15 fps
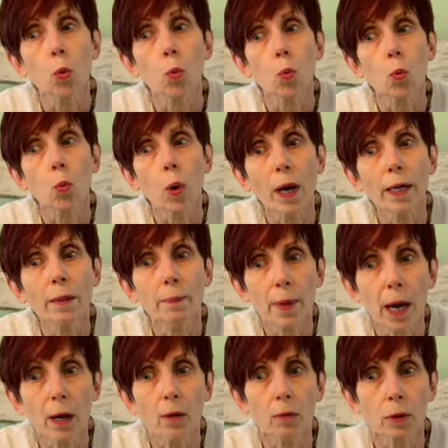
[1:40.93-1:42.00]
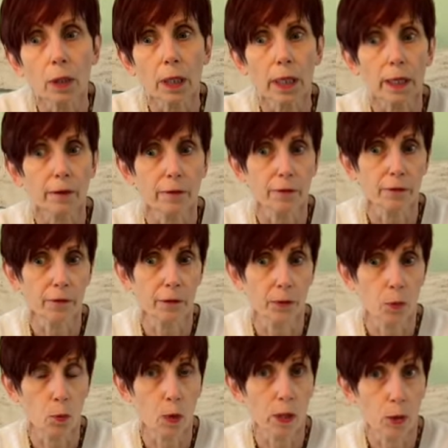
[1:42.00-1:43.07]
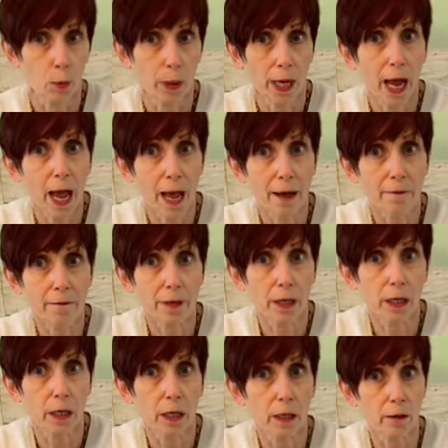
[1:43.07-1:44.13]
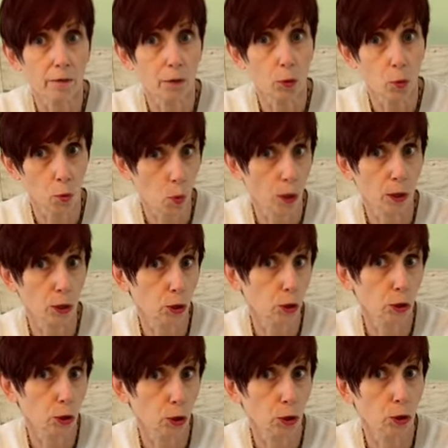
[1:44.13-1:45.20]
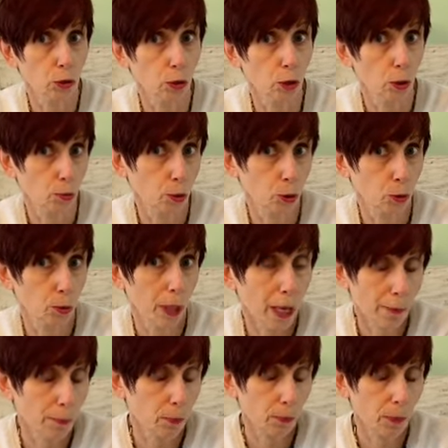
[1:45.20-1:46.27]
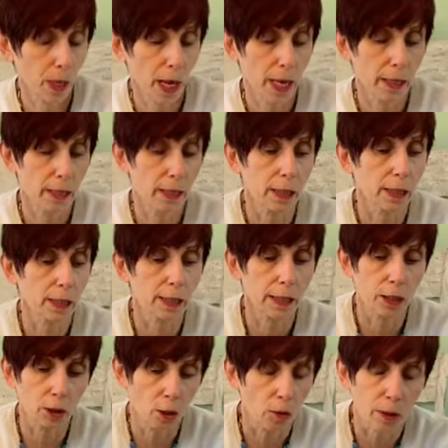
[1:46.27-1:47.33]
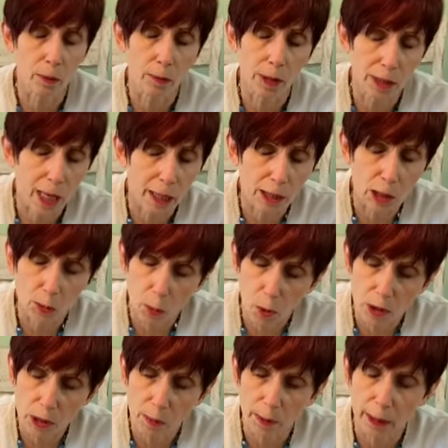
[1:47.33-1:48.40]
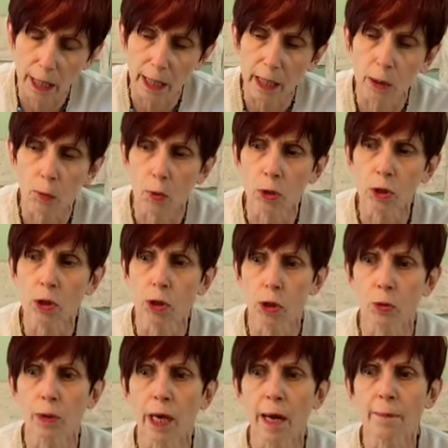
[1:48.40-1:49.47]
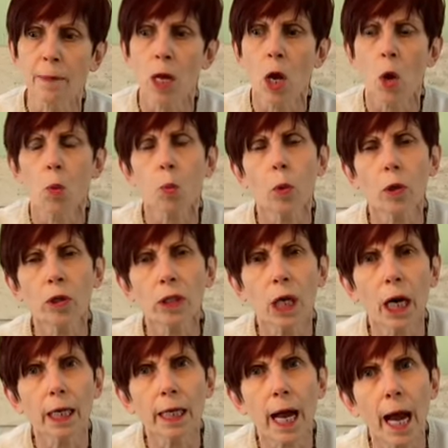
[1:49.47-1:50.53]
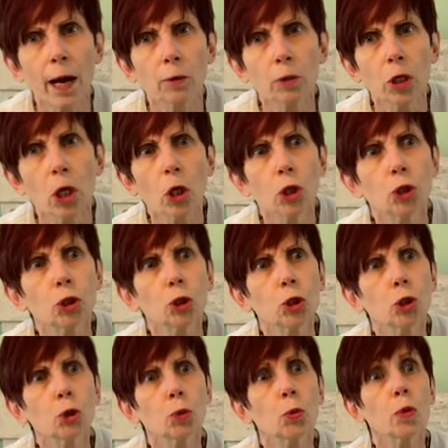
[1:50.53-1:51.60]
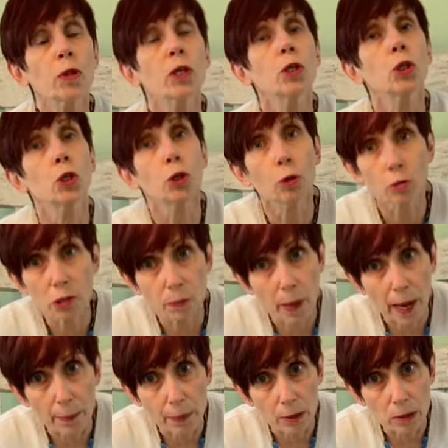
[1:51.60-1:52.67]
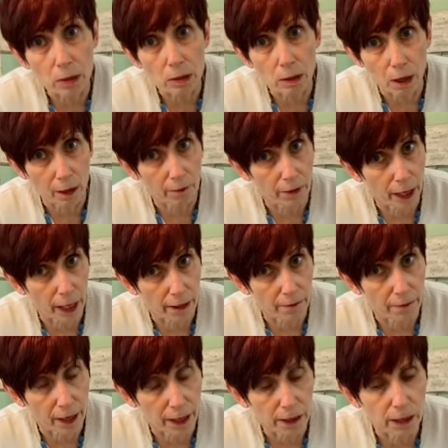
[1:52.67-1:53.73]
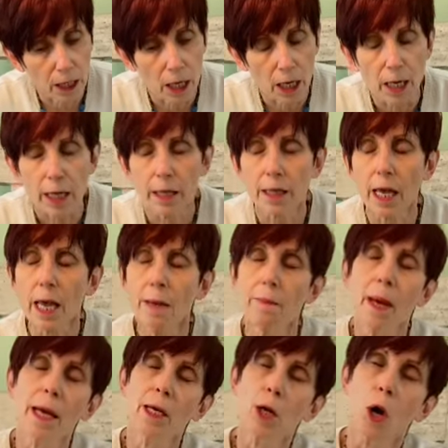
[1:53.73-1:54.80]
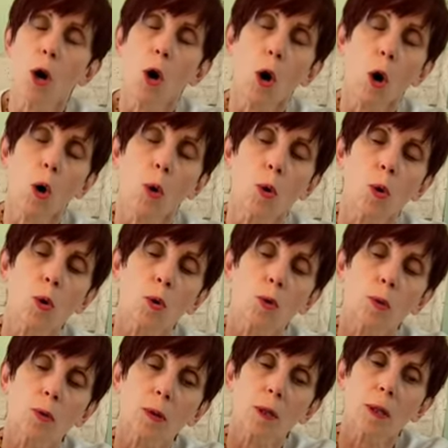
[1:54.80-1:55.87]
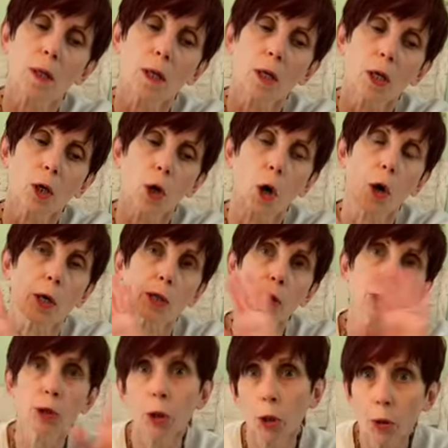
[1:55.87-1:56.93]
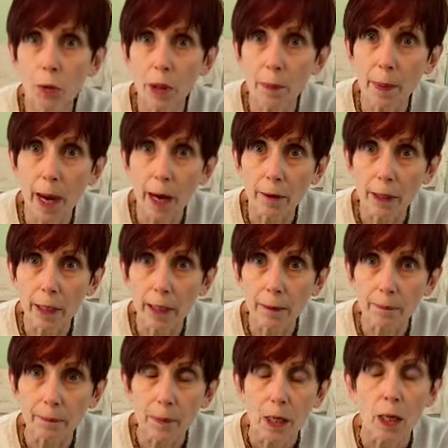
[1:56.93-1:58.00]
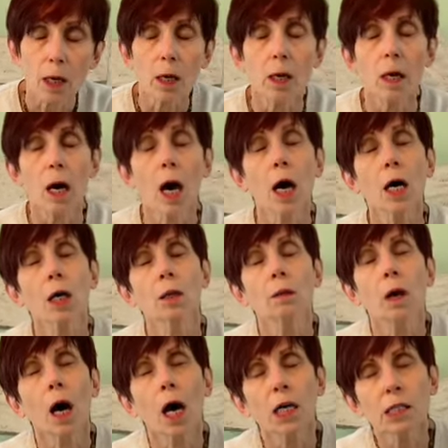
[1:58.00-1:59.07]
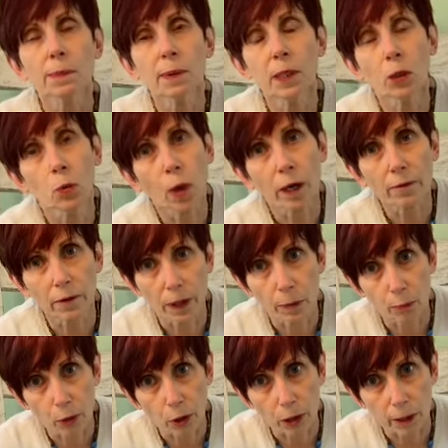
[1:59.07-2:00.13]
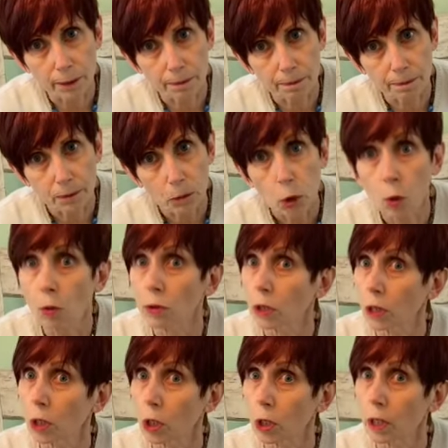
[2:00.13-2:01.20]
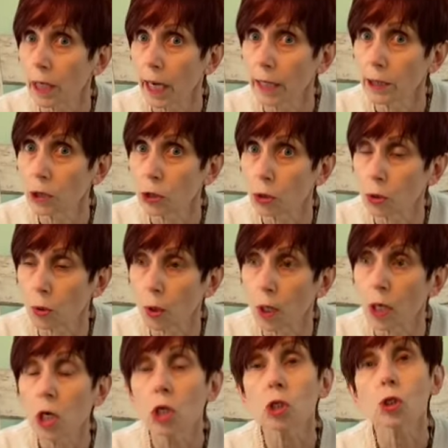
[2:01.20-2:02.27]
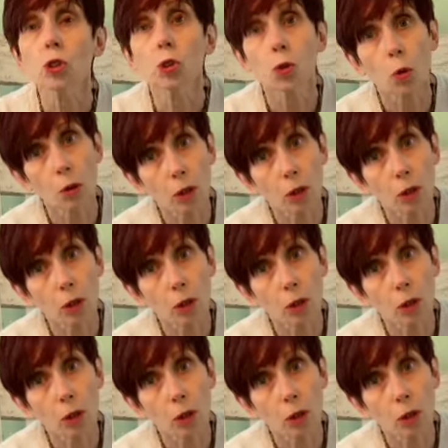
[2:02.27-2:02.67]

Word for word: what about if the one that we have here, if you want to, you know, shoot him? And he said, no, that was not sportsmanlike. He wouldn't do that. Word got out to the newspapers of that event. They made a whole cartoon about it. Uh, husband and wife in Brooklyn who owned a candy store saw the